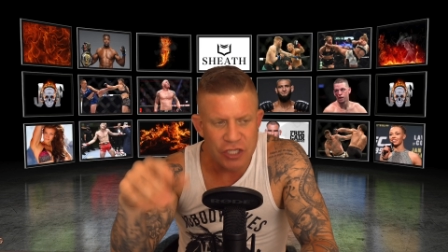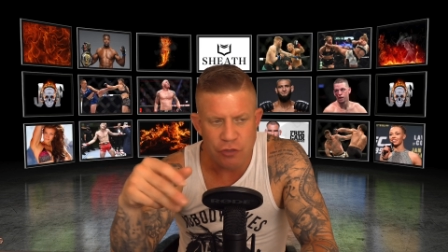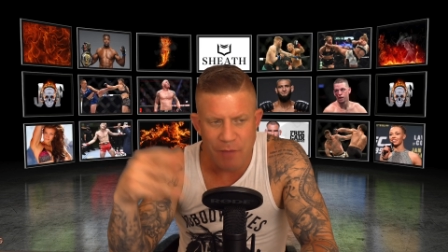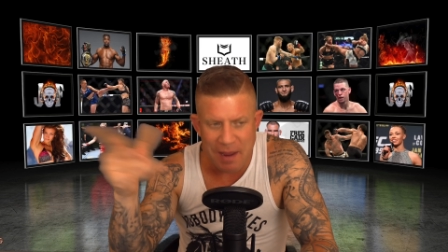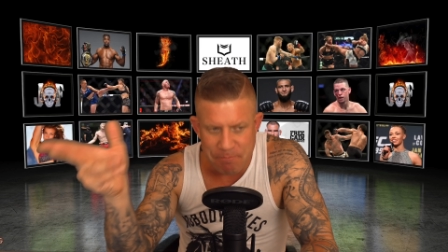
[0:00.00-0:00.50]

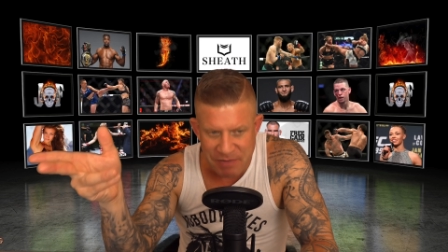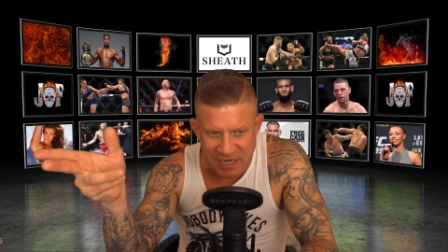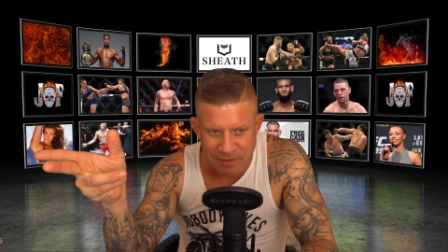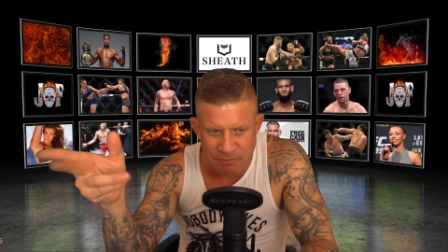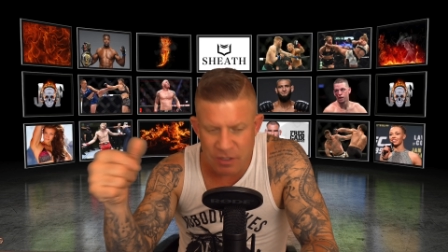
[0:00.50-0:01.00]
You might
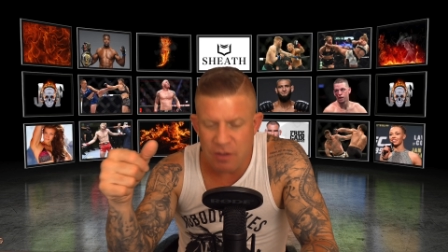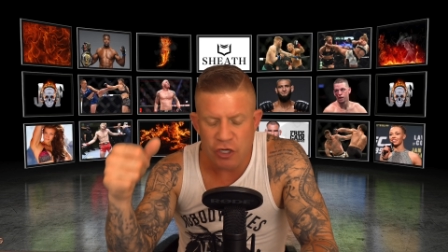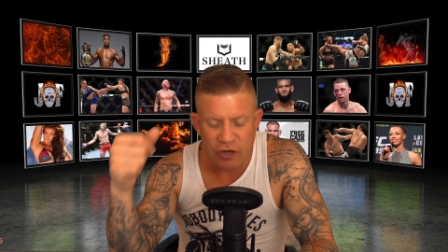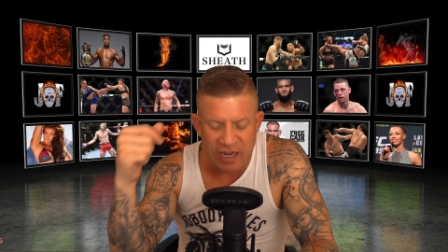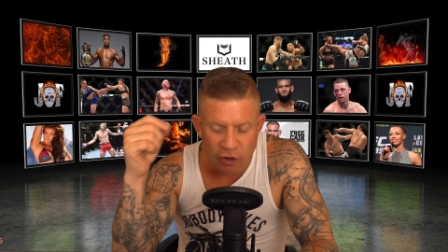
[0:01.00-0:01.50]
beat him,
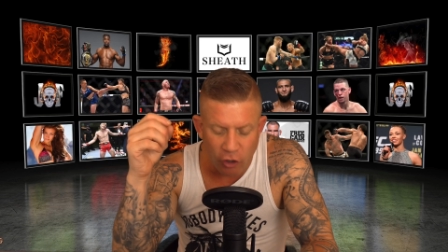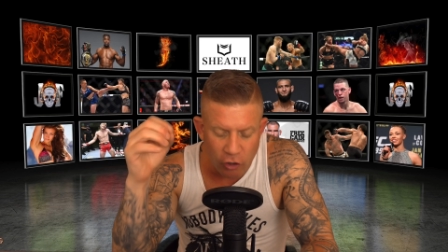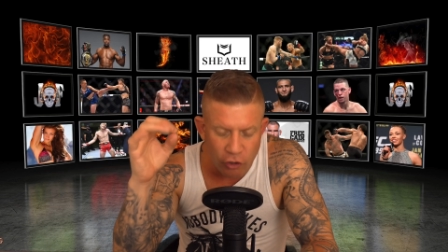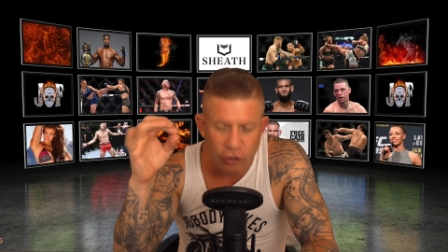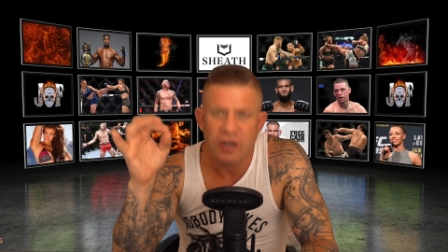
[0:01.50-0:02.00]
you're getting
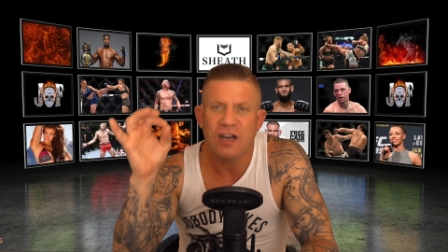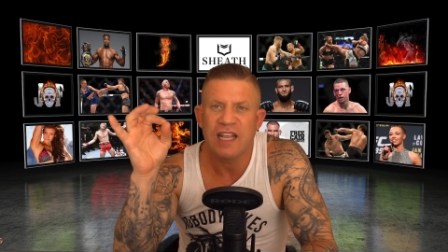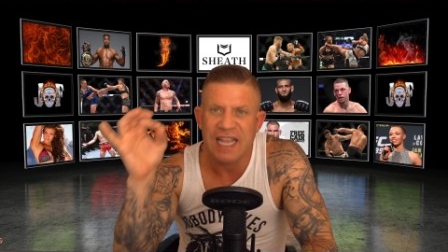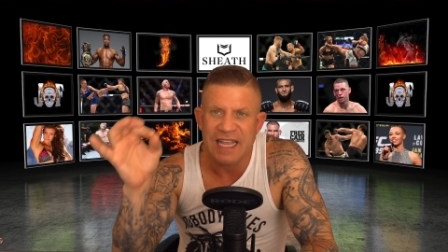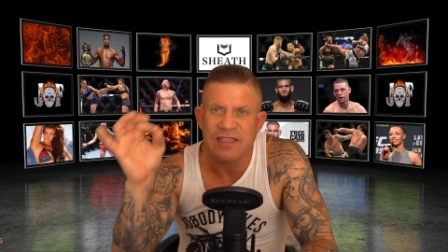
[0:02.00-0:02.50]
hurt
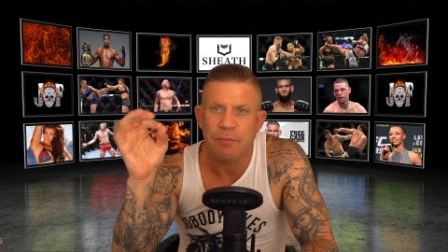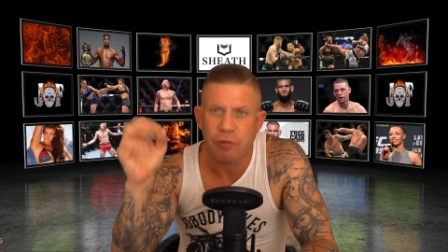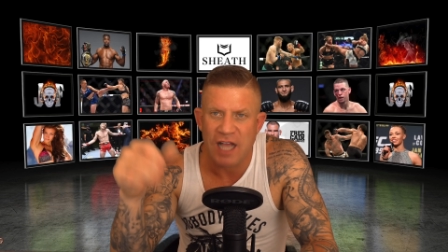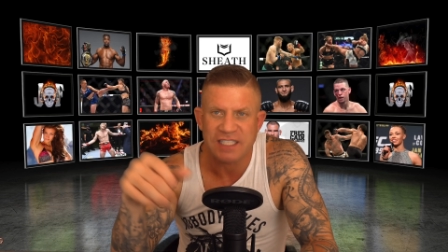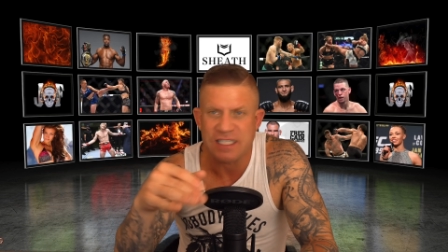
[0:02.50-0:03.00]
in the
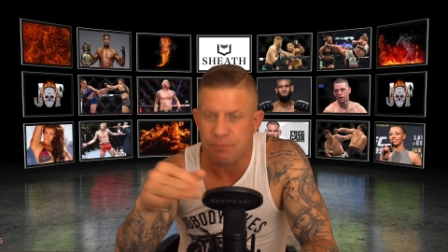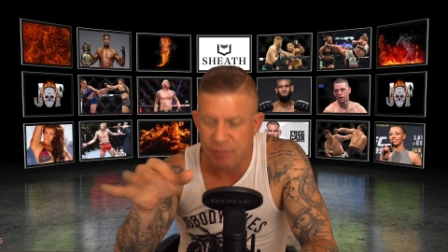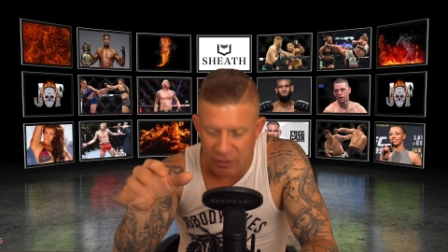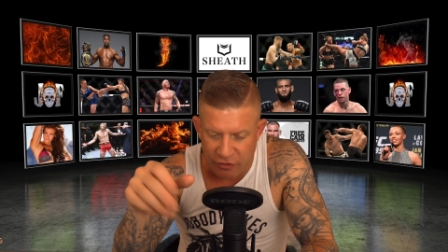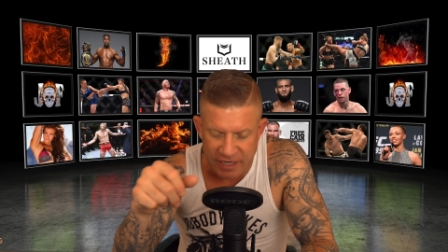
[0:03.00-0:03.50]
process,
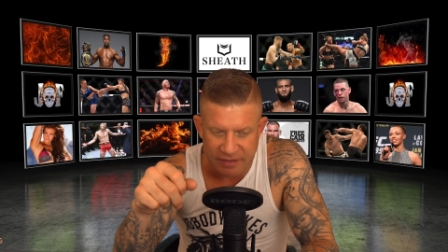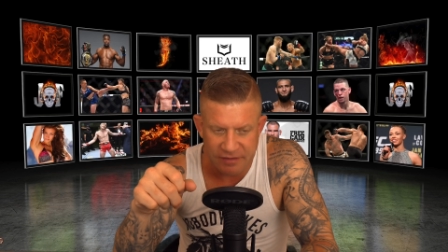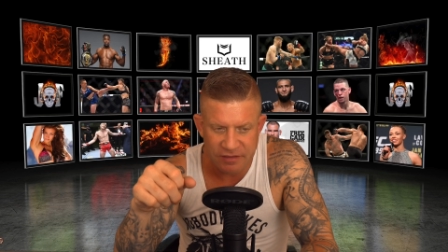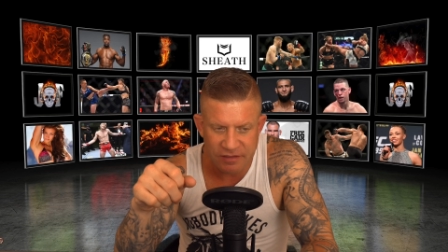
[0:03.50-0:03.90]
period.